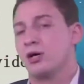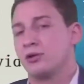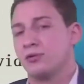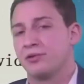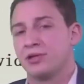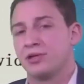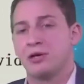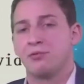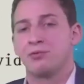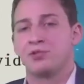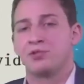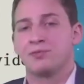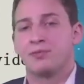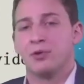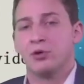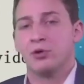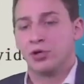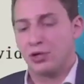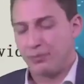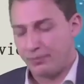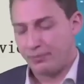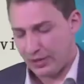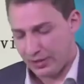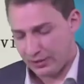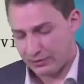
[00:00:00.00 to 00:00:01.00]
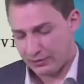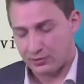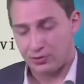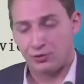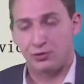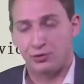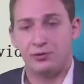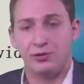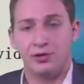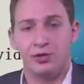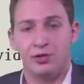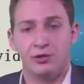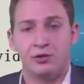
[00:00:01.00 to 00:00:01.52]
we spoke about
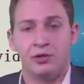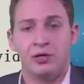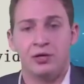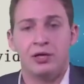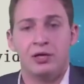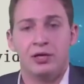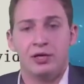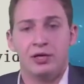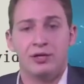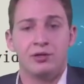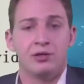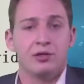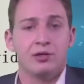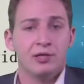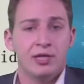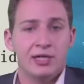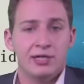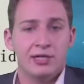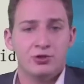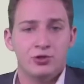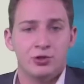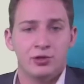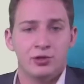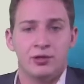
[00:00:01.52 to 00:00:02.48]
earlier in the lecture.